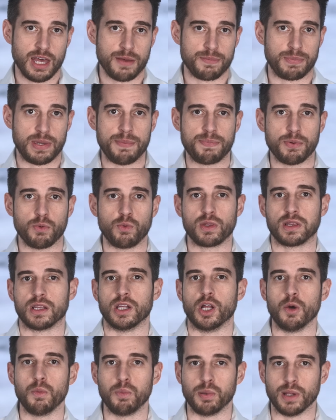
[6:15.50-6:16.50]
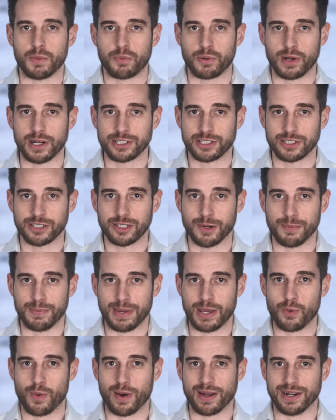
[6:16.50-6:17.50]
People with low blood pressure
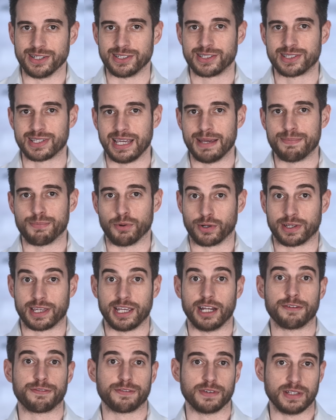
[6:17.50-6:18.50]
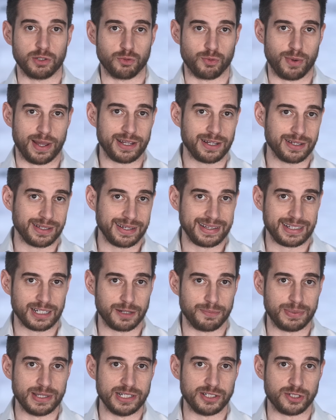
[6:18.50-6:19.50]
may want to skip or carefully regulate
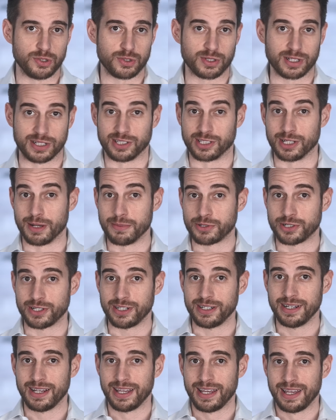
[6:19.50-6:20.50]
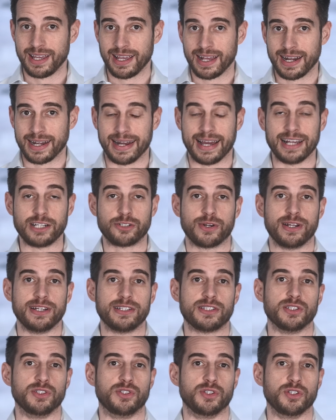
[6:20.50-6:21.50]
their beet juice consumption.
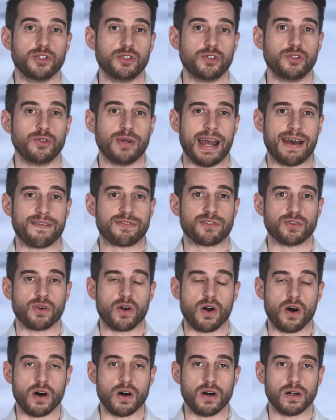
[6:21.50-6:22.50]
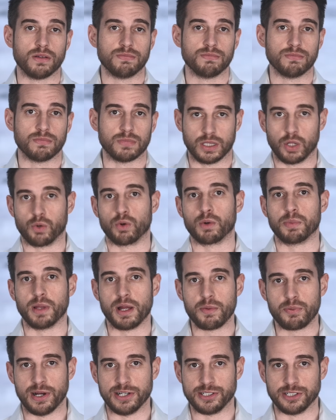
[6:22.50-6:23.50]
Nitrates do, after all, lower
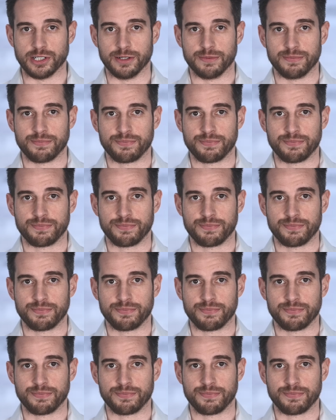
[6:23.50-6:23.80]
blood pressure.